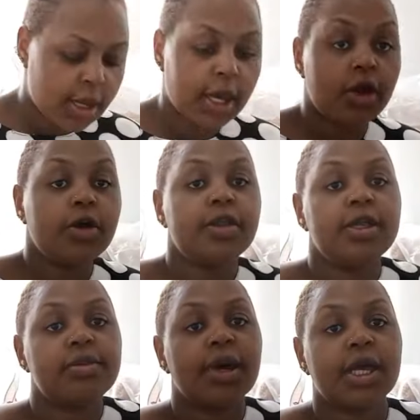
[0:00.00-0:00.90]
I got
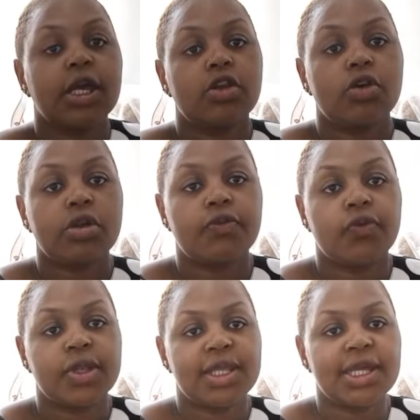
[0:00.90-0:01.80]
this Macintosh for
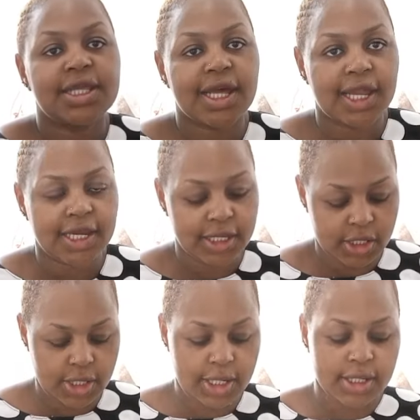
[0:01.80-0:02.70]
600
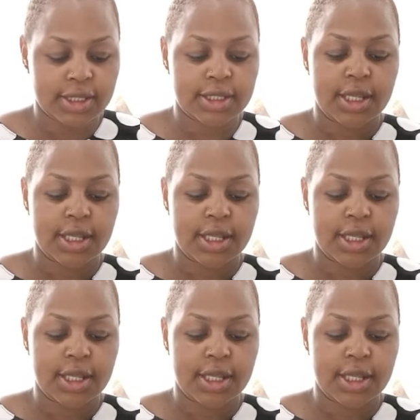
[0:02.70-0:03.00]
shillings.